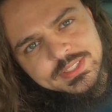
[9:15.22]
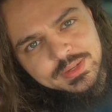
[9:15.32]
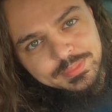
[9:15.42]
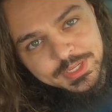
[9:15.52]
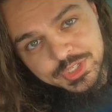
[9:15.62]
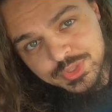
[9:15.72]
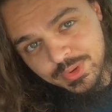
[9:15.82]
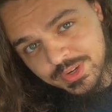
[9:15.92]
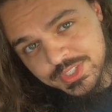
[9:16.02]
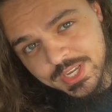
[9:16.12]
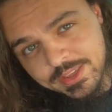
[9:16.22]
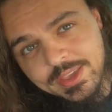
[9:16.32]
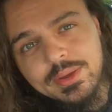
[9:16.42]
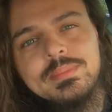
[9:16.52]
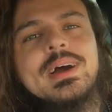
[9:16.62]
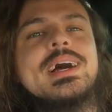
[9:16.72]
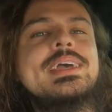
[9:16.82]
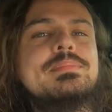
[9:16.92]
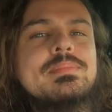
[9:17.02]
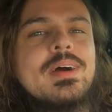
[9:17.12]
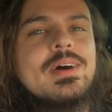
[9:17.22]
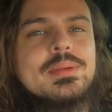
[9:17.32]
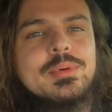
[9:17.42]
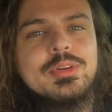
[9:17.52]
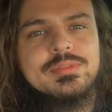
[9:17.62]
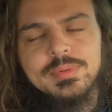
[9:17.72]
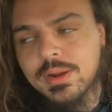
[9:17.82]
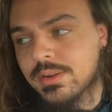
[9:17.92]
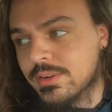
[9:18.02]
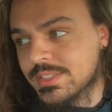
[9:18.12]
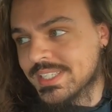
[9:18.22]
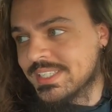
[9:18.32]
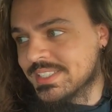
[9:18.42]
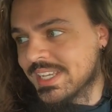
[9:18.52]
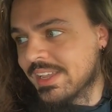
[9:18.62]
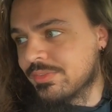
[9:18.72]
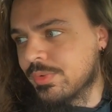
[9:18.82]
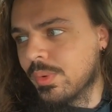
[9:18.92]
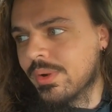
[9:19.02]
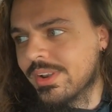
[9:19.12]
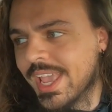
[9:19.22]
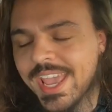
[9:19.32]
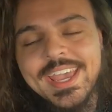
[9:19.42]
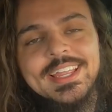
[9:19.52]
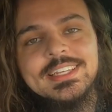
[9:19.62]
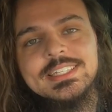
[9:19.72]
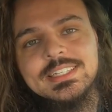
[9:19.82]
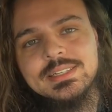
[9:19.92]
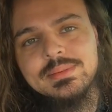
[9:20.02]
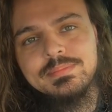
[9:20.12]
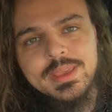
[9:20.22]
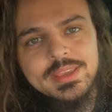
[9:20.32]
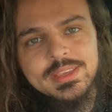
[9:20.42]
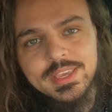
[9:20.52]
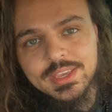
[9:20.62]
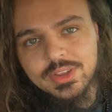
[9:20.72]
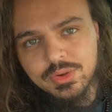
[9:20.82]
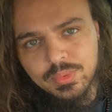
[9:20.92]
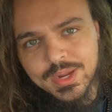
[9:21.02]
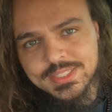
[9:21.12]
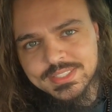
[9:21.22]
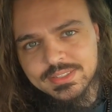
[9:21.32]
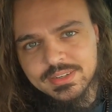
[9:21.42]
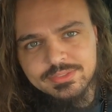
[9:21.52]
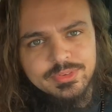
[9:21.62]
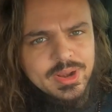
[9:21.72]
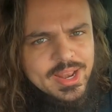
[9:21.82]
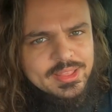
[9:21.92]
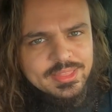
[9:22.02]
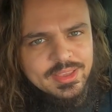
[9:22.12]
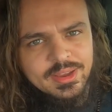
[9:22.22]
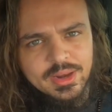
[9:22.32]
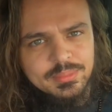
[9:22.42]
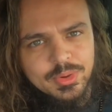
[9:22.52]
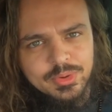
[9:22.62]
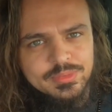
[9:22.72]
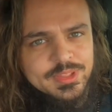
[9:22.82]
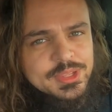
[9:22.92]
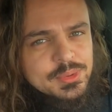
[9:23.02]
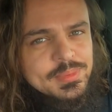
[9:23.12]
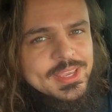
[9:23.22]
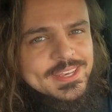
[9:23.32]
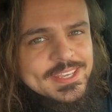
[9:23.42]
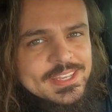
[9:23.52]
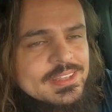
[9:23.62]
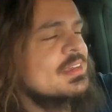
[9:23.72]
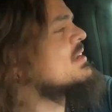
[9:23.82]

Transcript: So be sure to check out my automotive partners, Eastgate Ford and King Chrysler, for anything automotive that you may need.